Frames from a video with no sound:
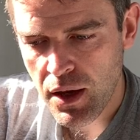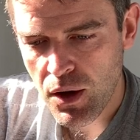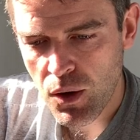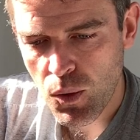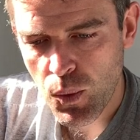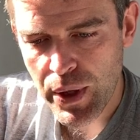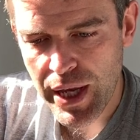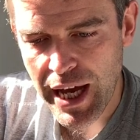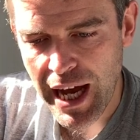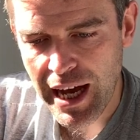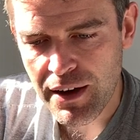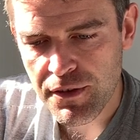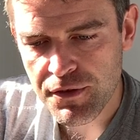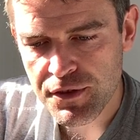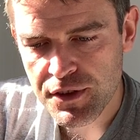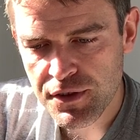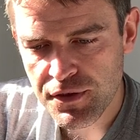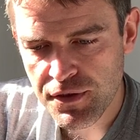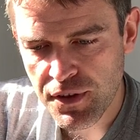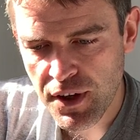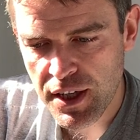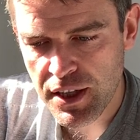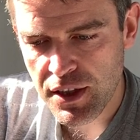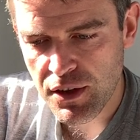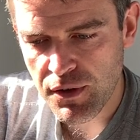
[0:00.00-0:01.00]
"We have to
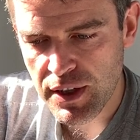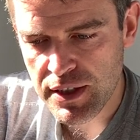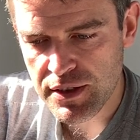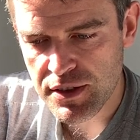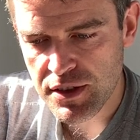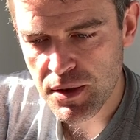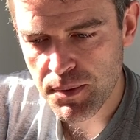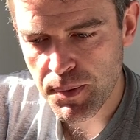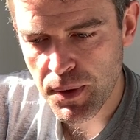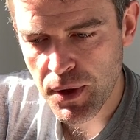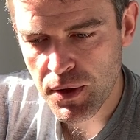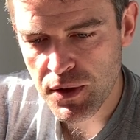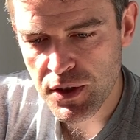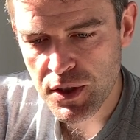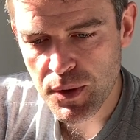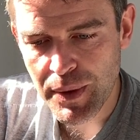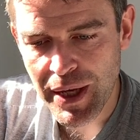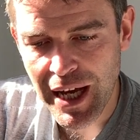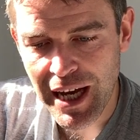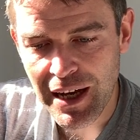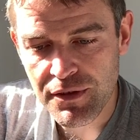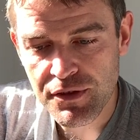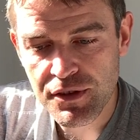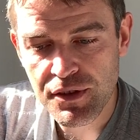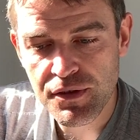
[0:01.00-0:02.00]
find the rest of the bones, and we
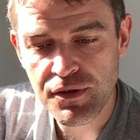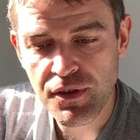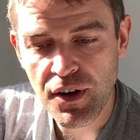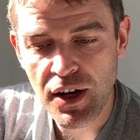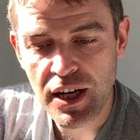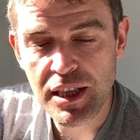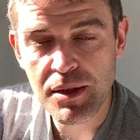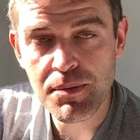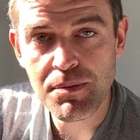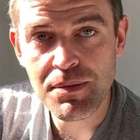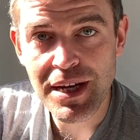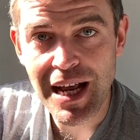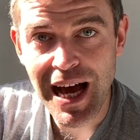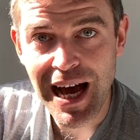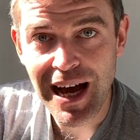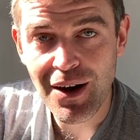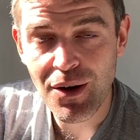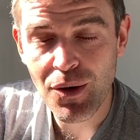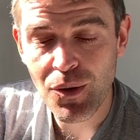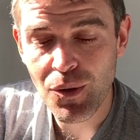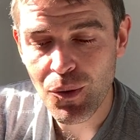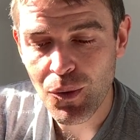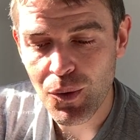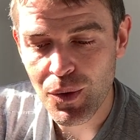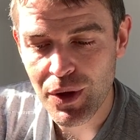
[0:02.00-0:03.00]
have to find them
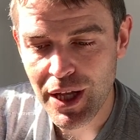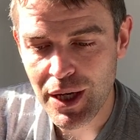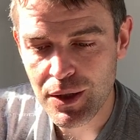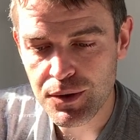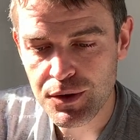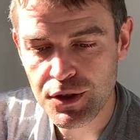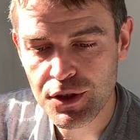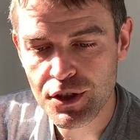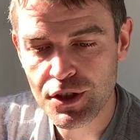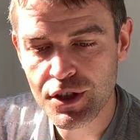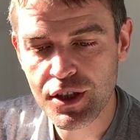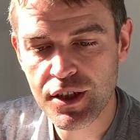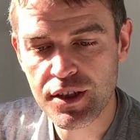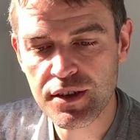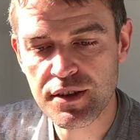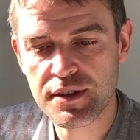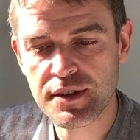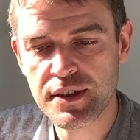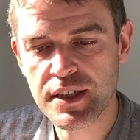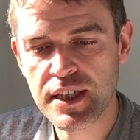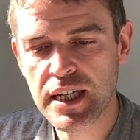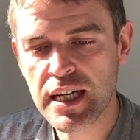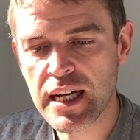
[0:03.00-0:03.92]
now, without a shirt."